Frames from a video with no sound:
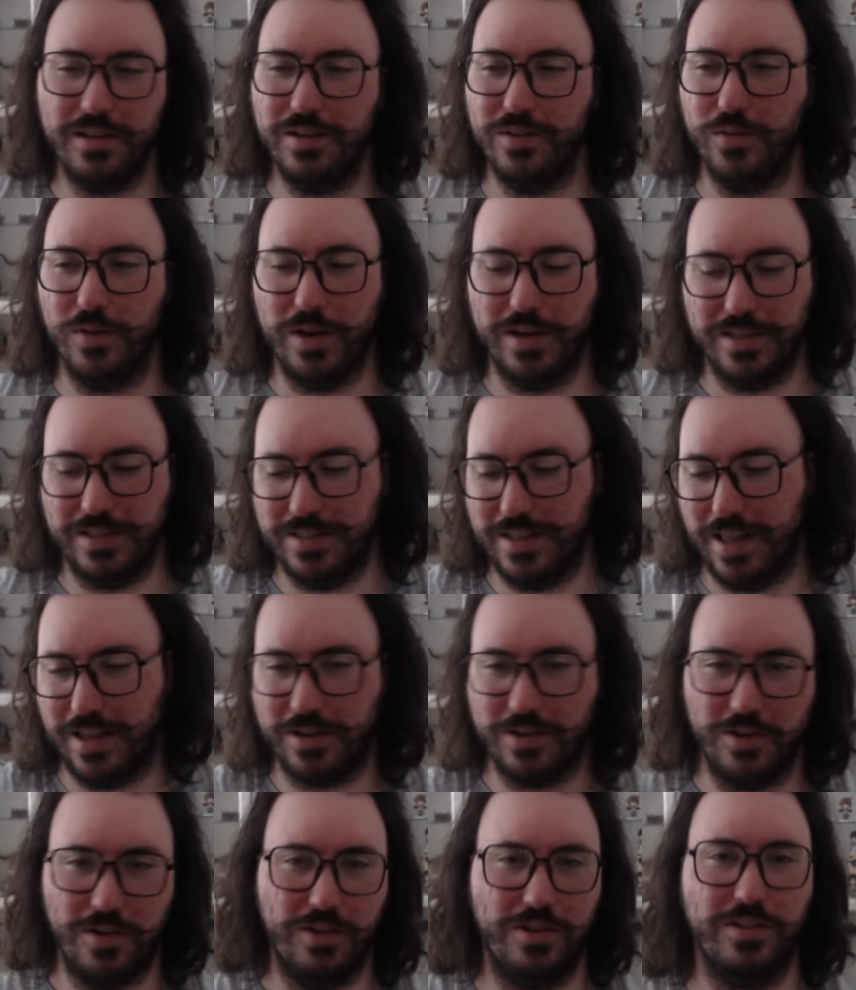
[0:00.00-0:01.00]
What is that
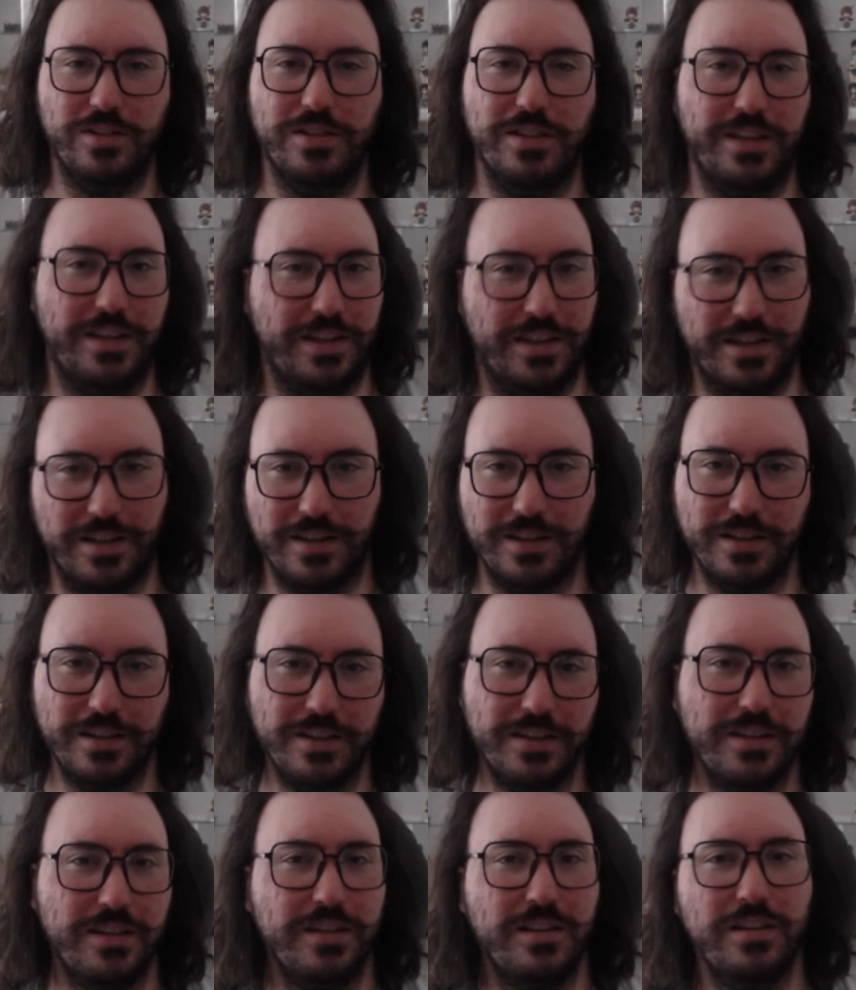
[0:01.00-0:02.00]
called in
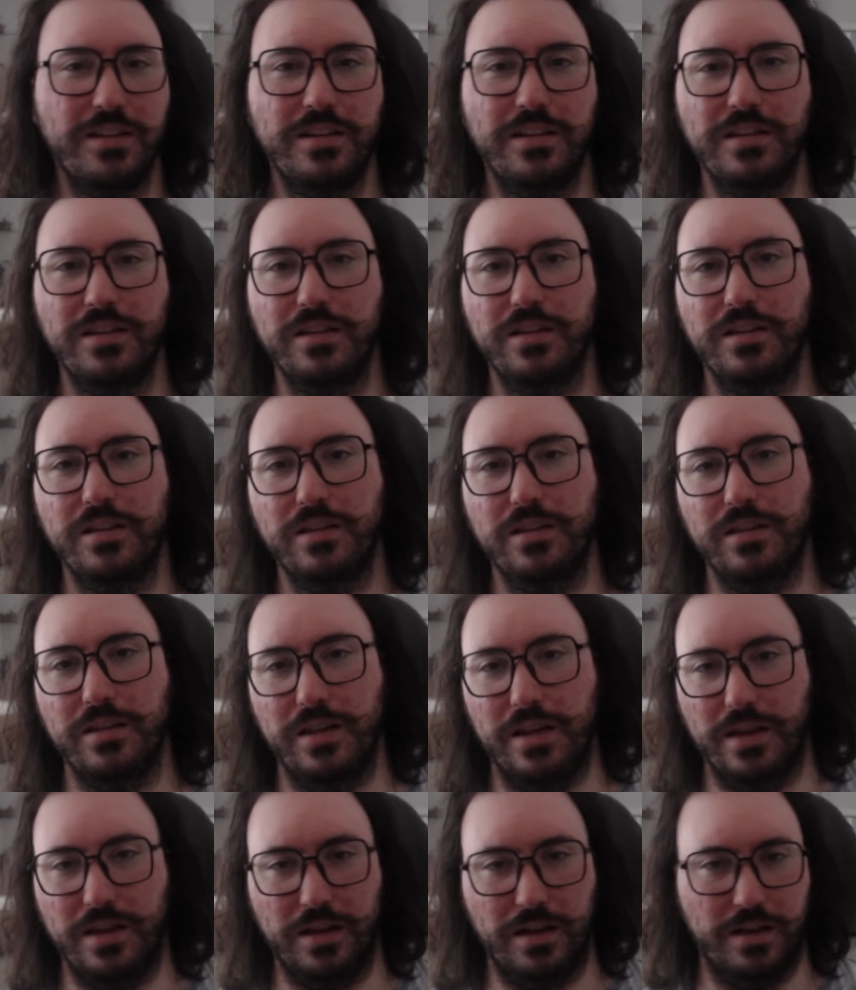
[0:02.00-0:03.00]

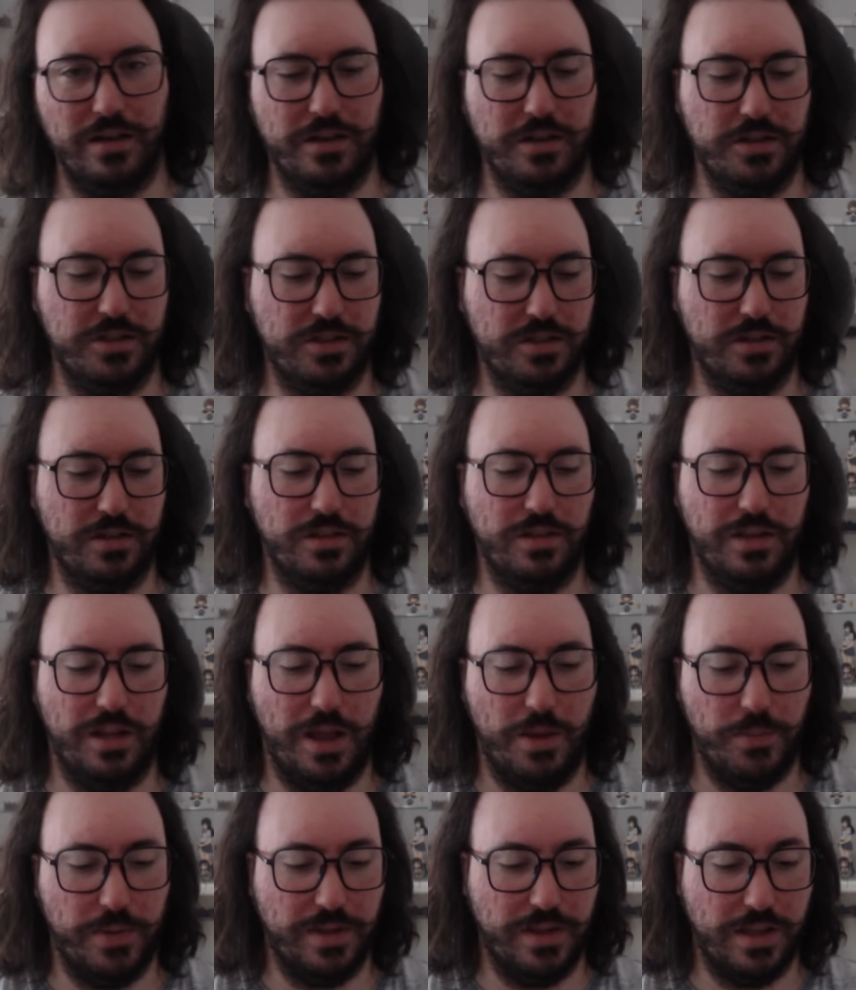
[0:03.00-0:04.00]
English? I
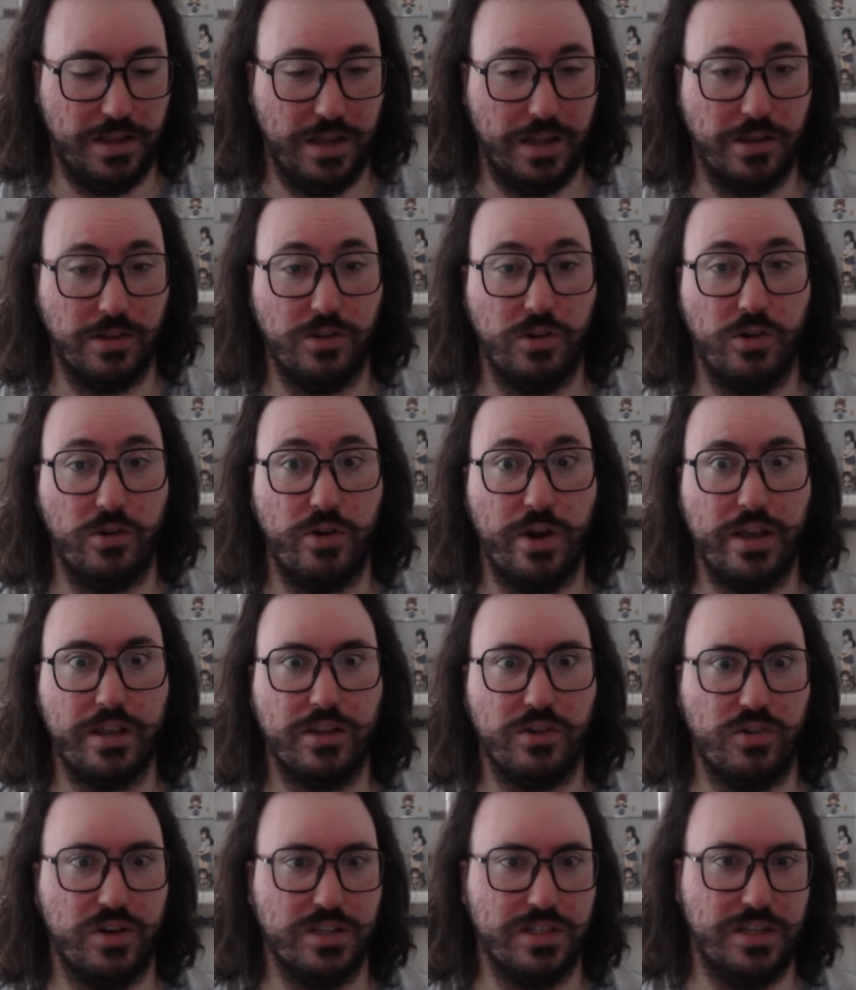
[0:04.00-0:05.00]
mean, the direct
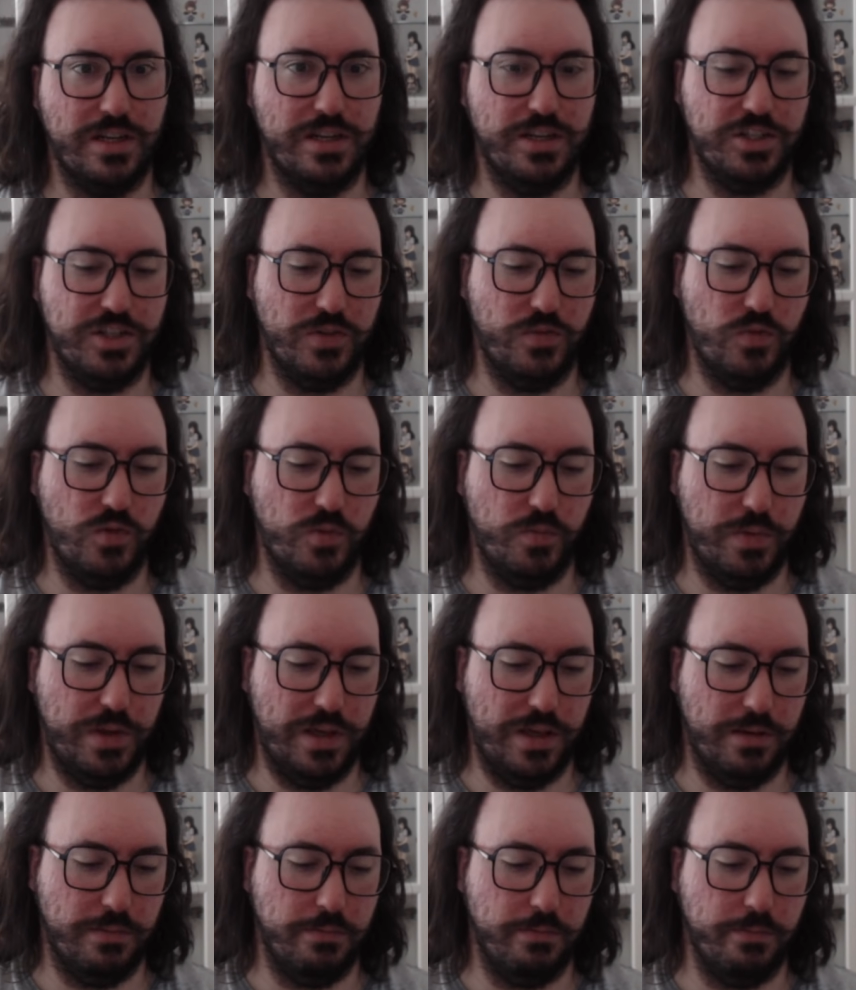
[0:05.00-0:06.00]
translation would be